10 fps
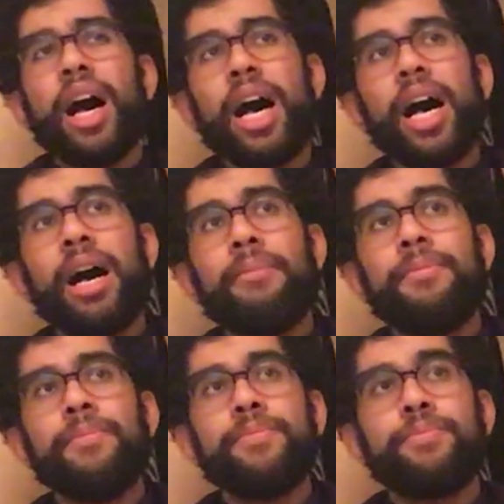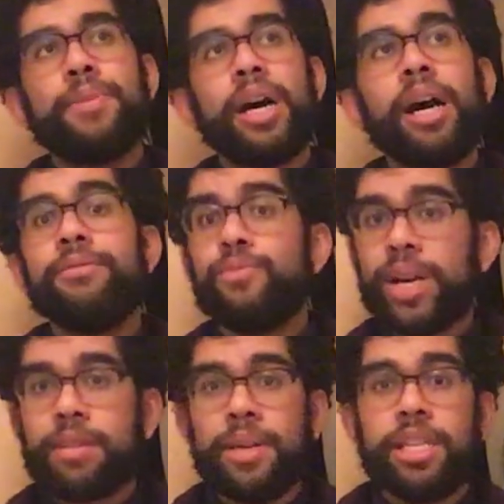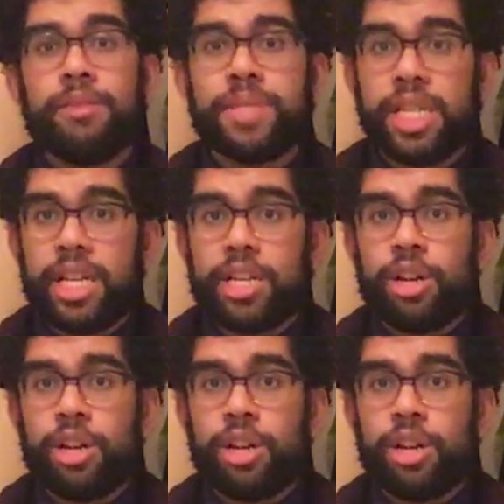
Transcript: But I would recommend the Obsidian